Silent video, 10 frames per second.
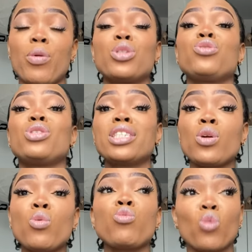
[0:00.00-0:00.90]
but you
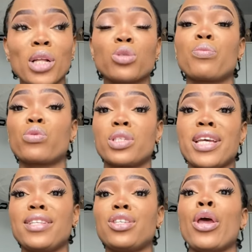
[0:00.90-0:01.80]
still want to
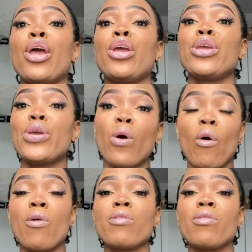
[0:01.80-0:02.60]
protect your